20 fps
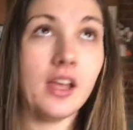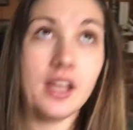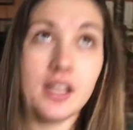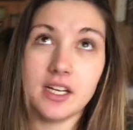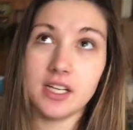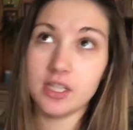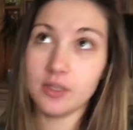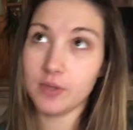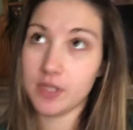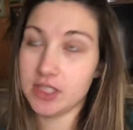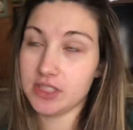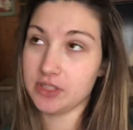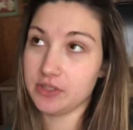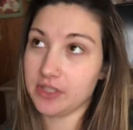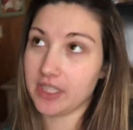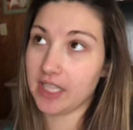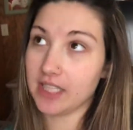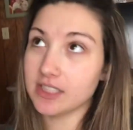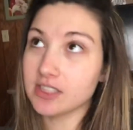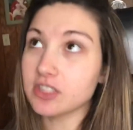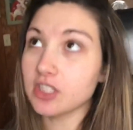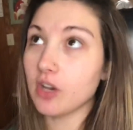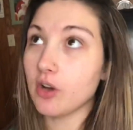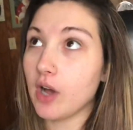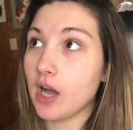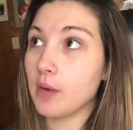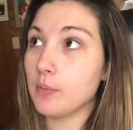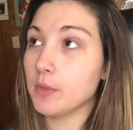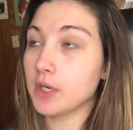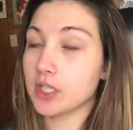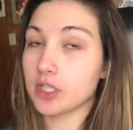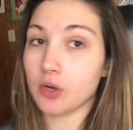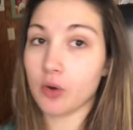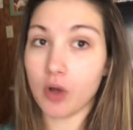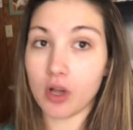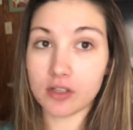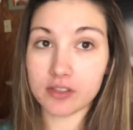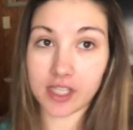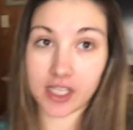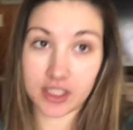and I don't want to do that, so I'm going to go
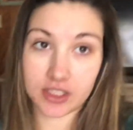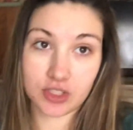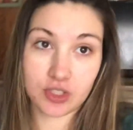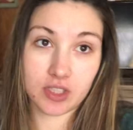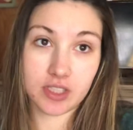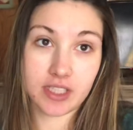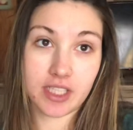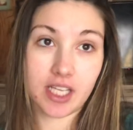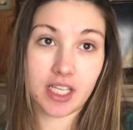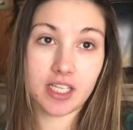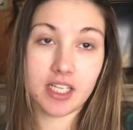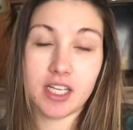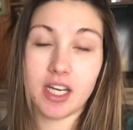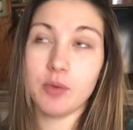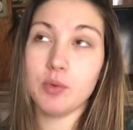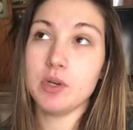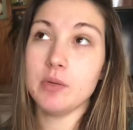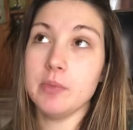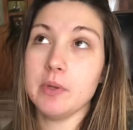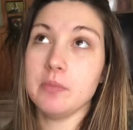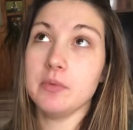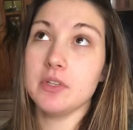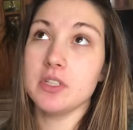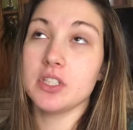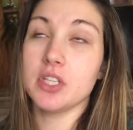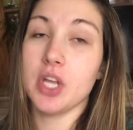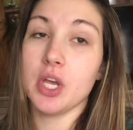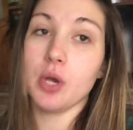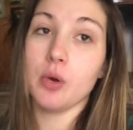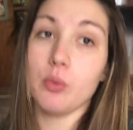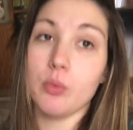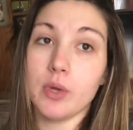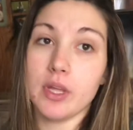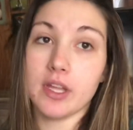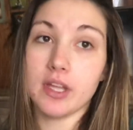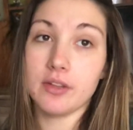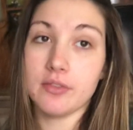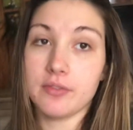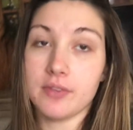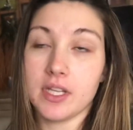all natural again. And I want to be able to know
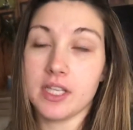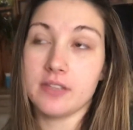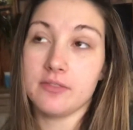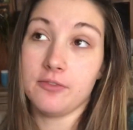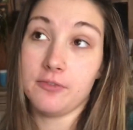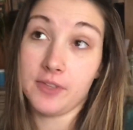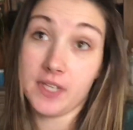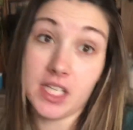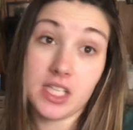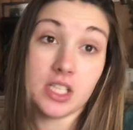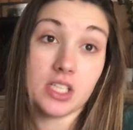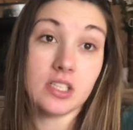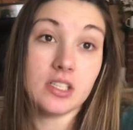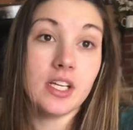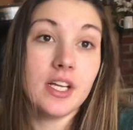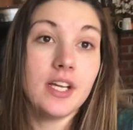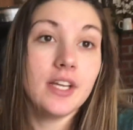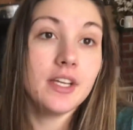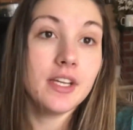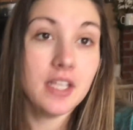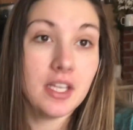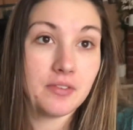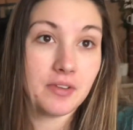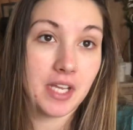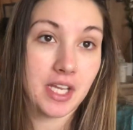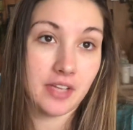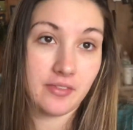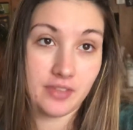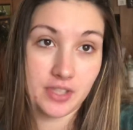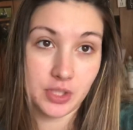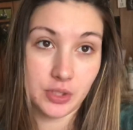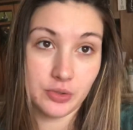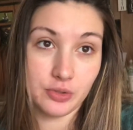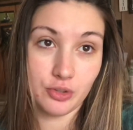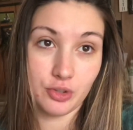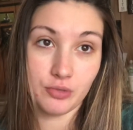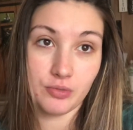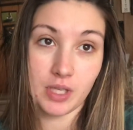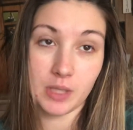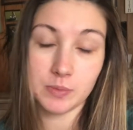if and feel if I have a
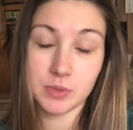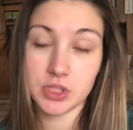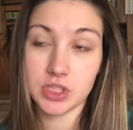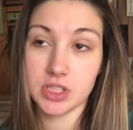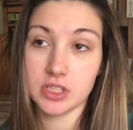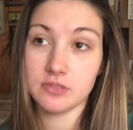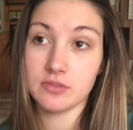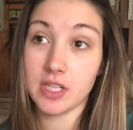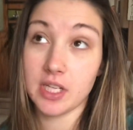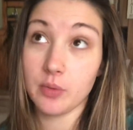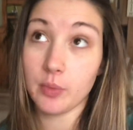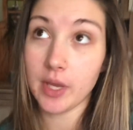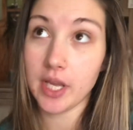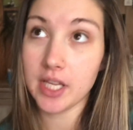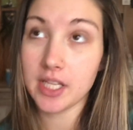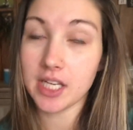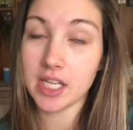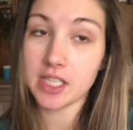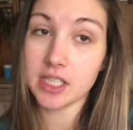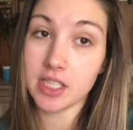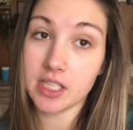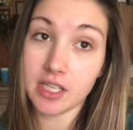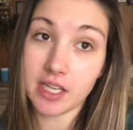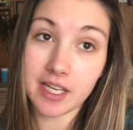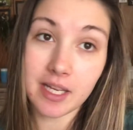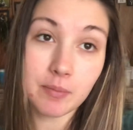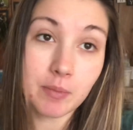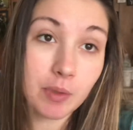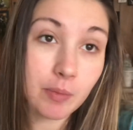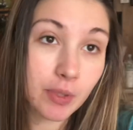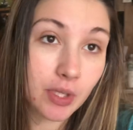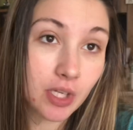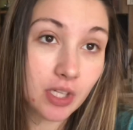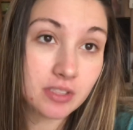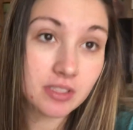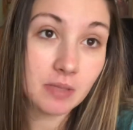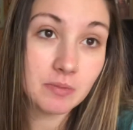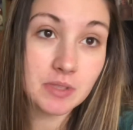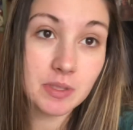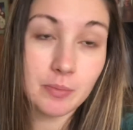uterine rupture right away. And I am going to be
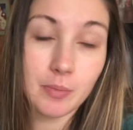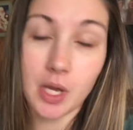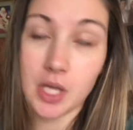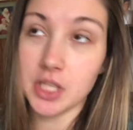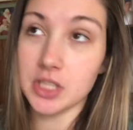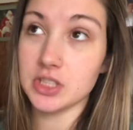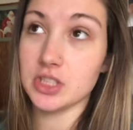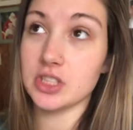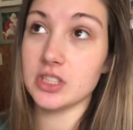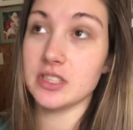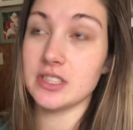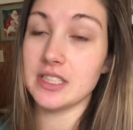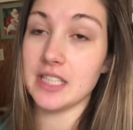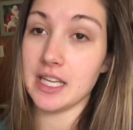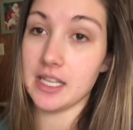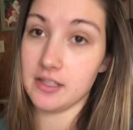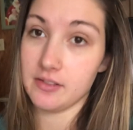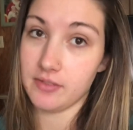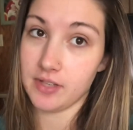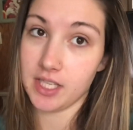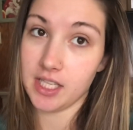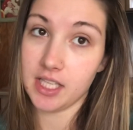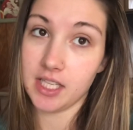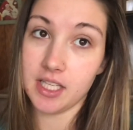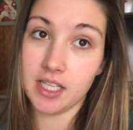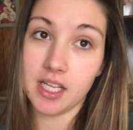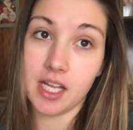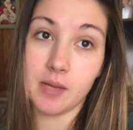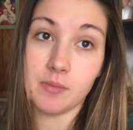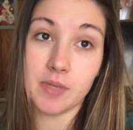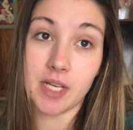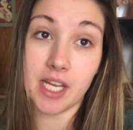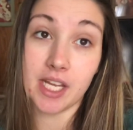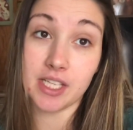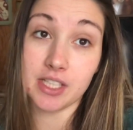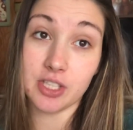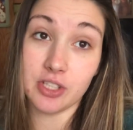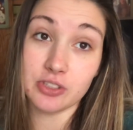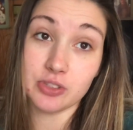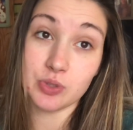hooked up to monitors and IV. I'm
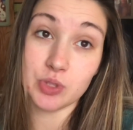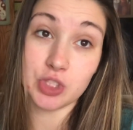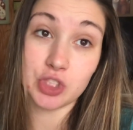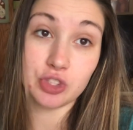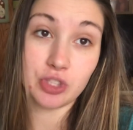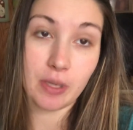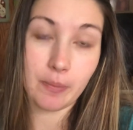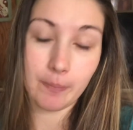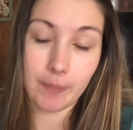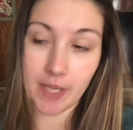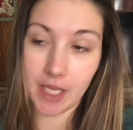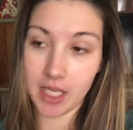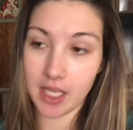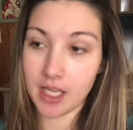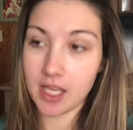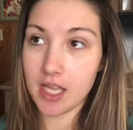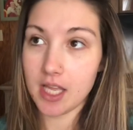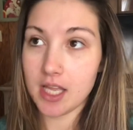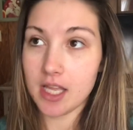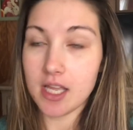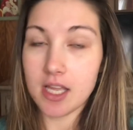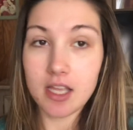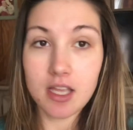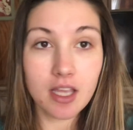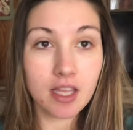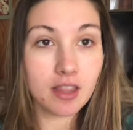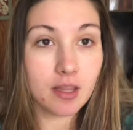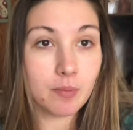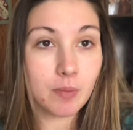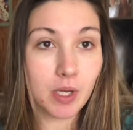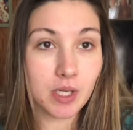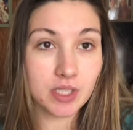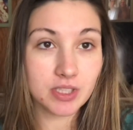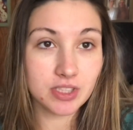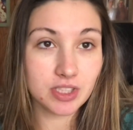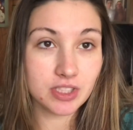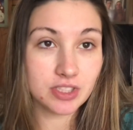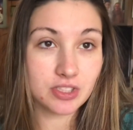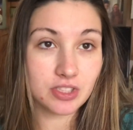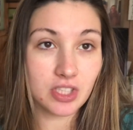diagnosed with strep B. And the
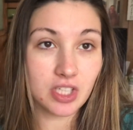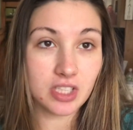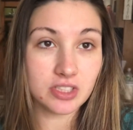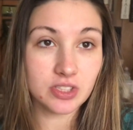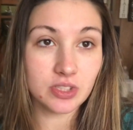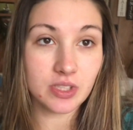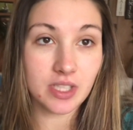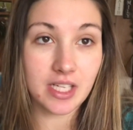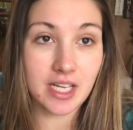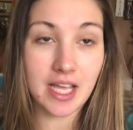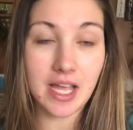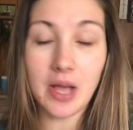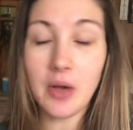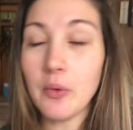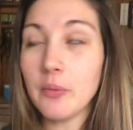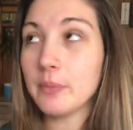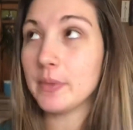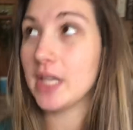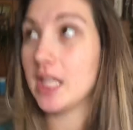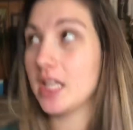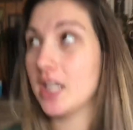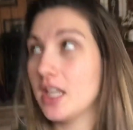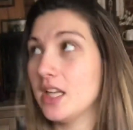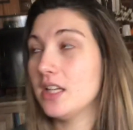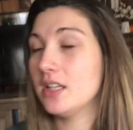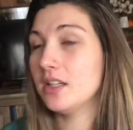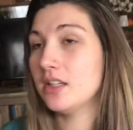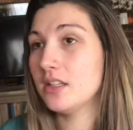monitors are also going to help me,